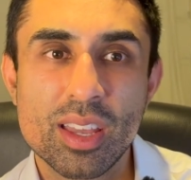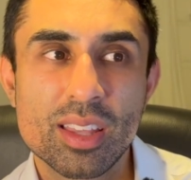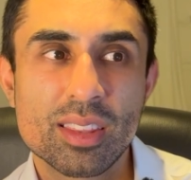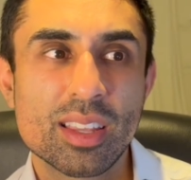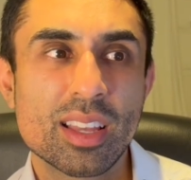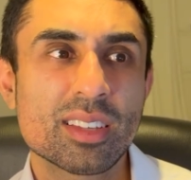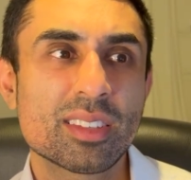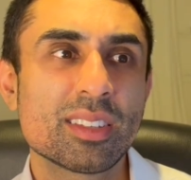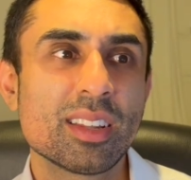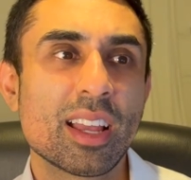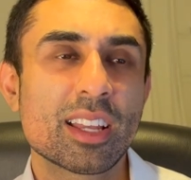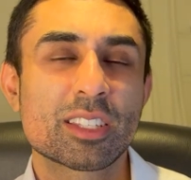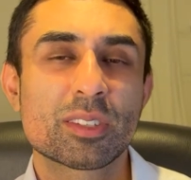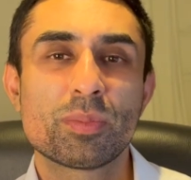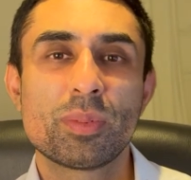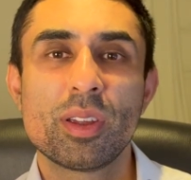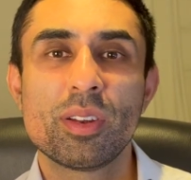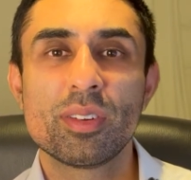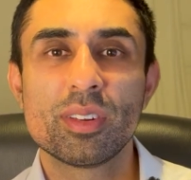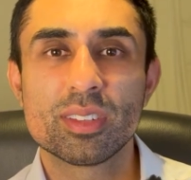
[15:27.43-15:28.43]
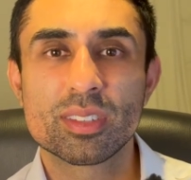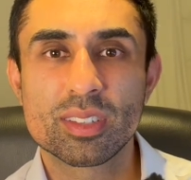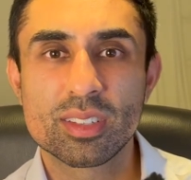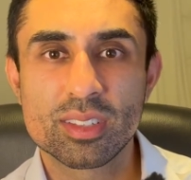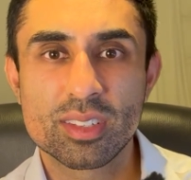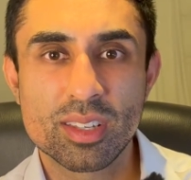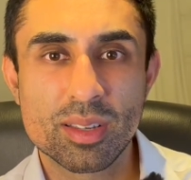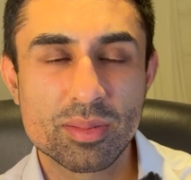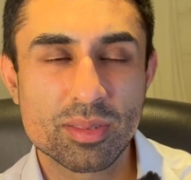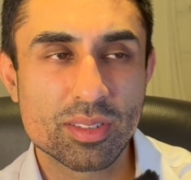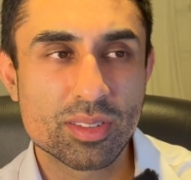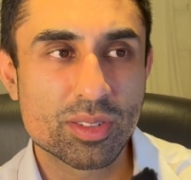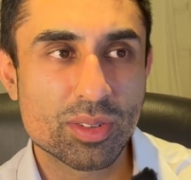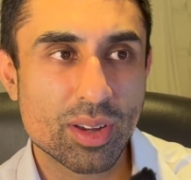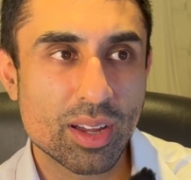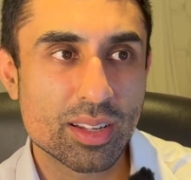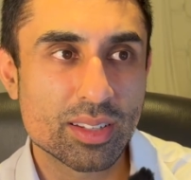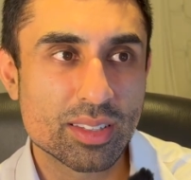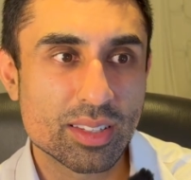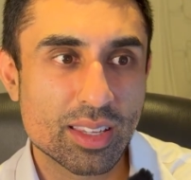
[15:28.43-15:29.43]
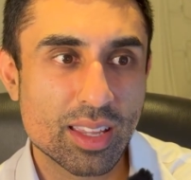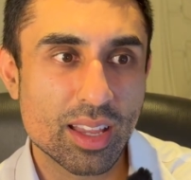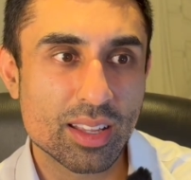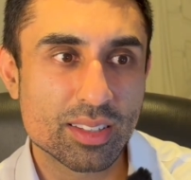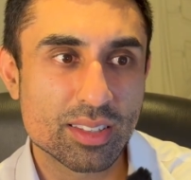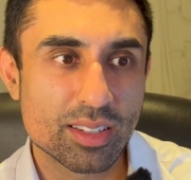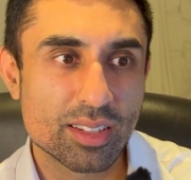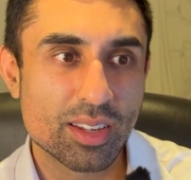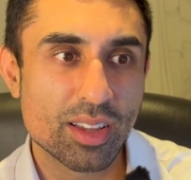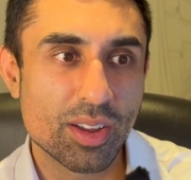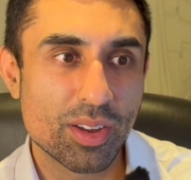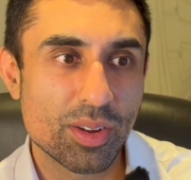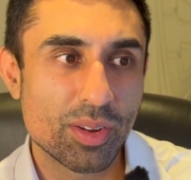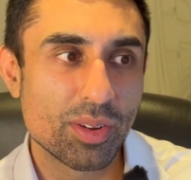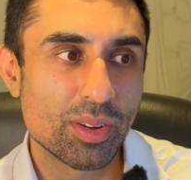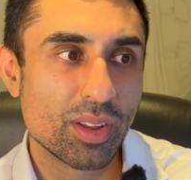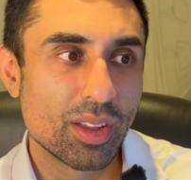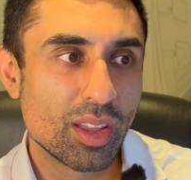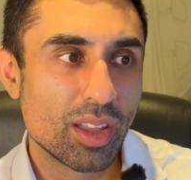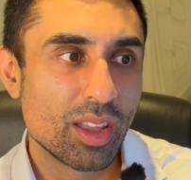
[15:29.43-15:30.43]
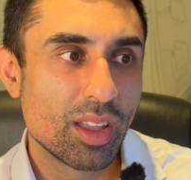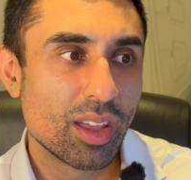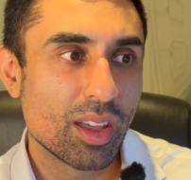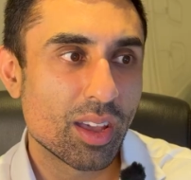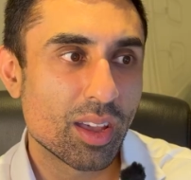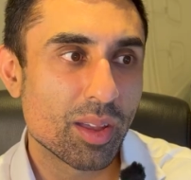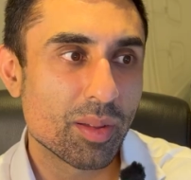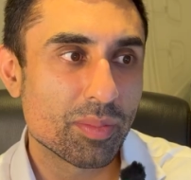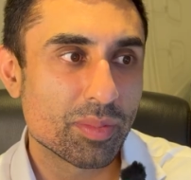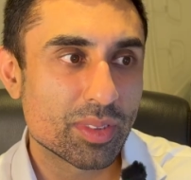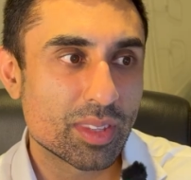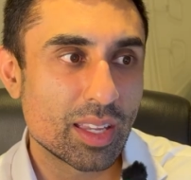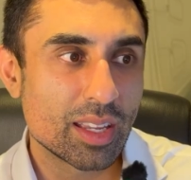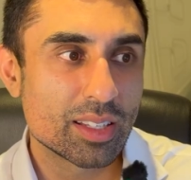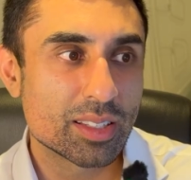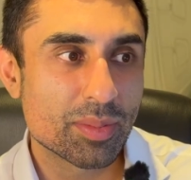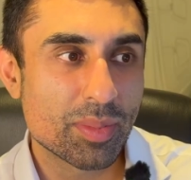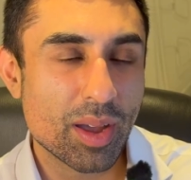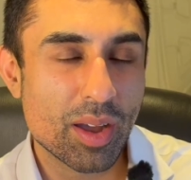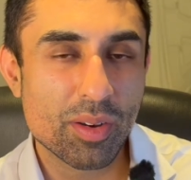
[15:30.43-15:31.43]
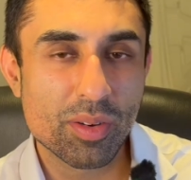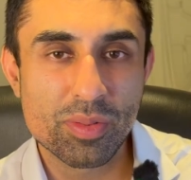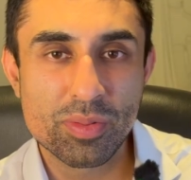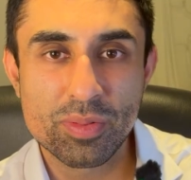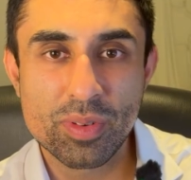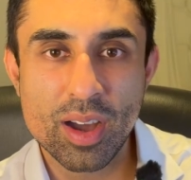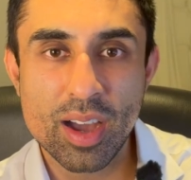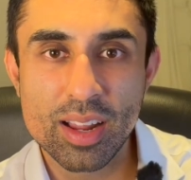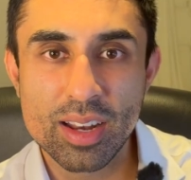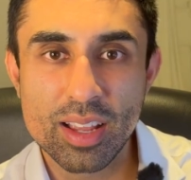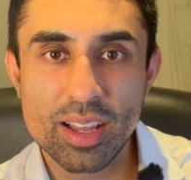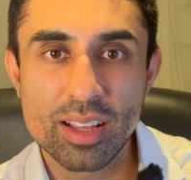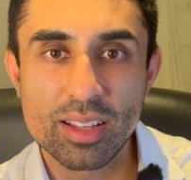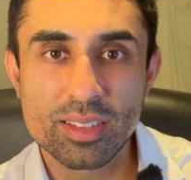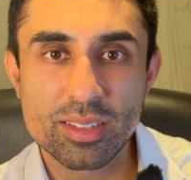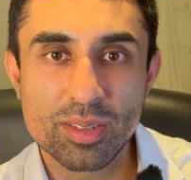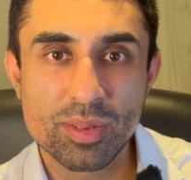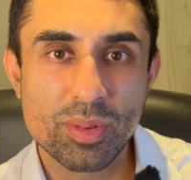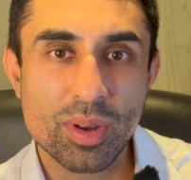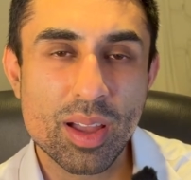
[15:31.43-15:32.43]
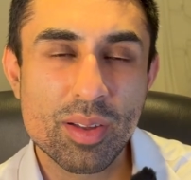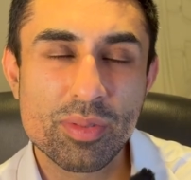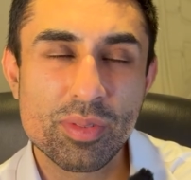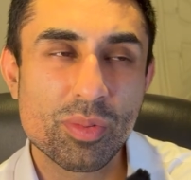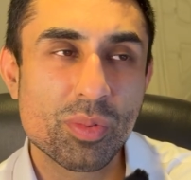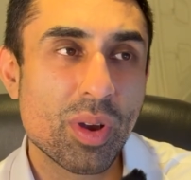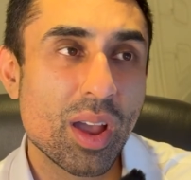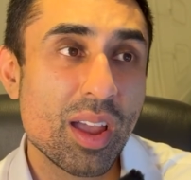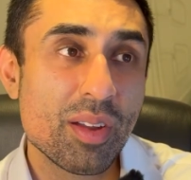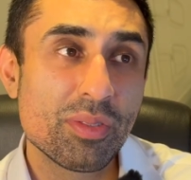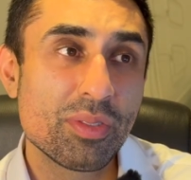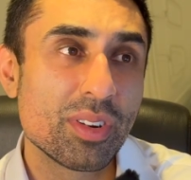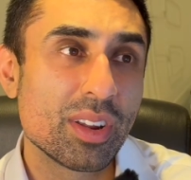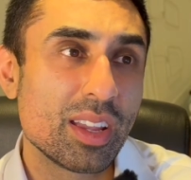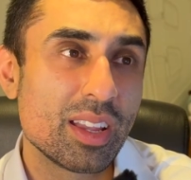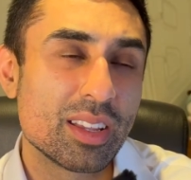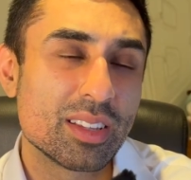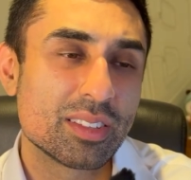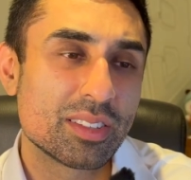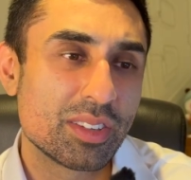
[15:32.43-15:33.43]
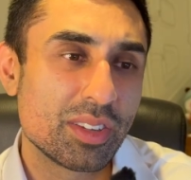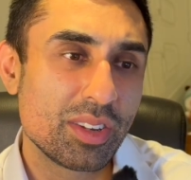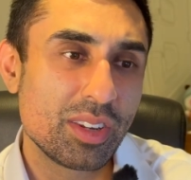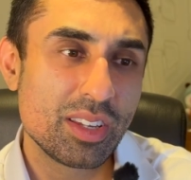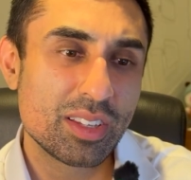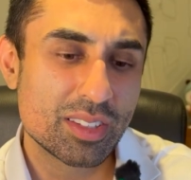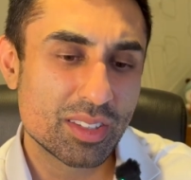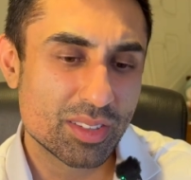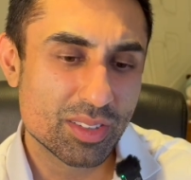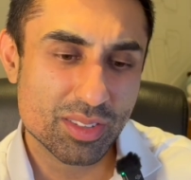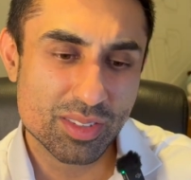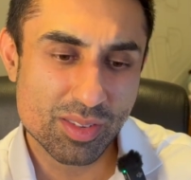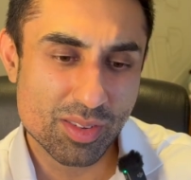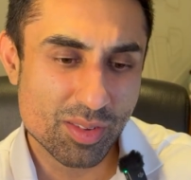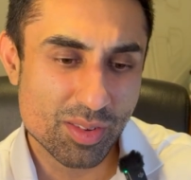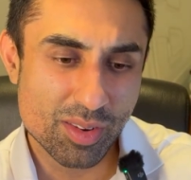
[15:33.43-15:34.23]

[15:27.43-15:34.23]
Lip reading: That's the experience in terms of trying to get to know things about finance or whatever it is. You need to just